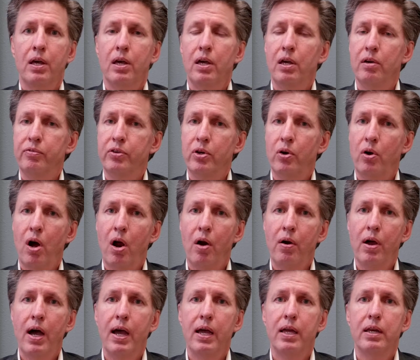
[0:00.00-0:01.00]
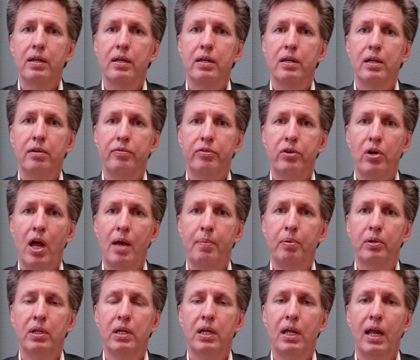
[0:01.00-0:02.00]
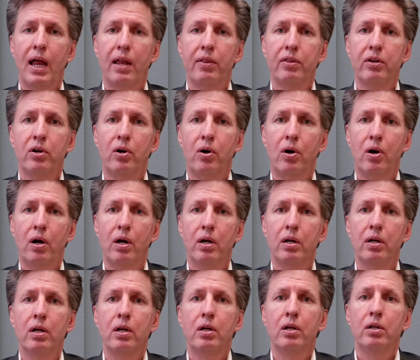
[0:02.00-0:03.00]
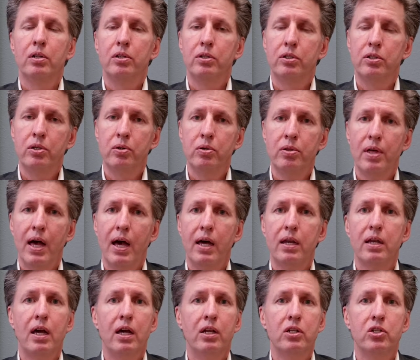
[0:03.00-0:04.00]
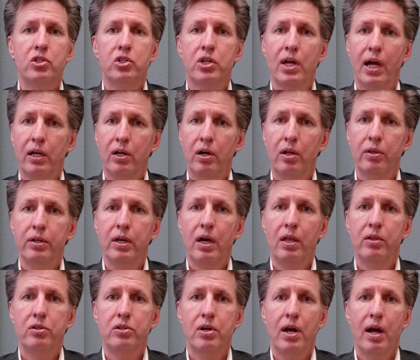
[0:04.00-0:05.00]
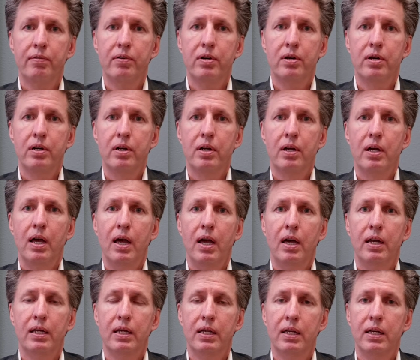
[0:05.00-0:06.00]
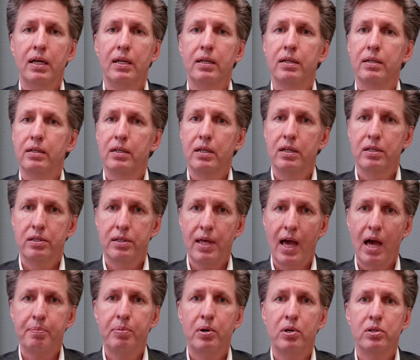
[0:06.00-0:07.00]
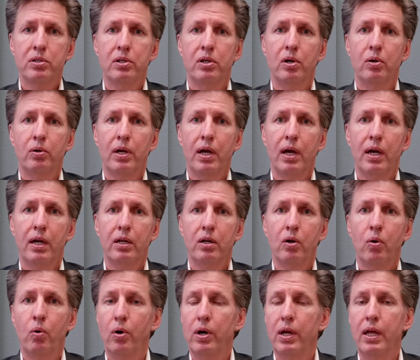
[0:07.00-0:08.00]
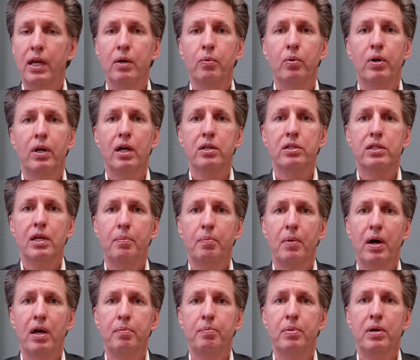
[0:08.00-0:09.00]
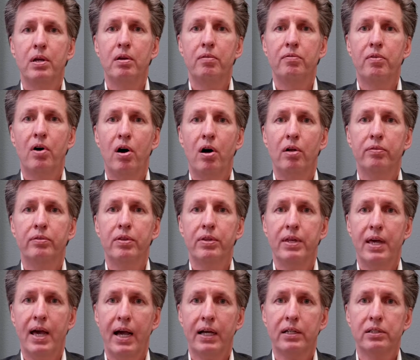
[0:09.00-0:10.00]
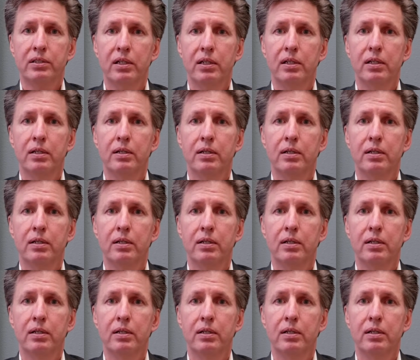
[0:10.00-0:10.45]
If you're all right, if you're able to get out of the car, do that and check on the other driver. And again, is that person okay? Or anyone else that might have been involved in the accident.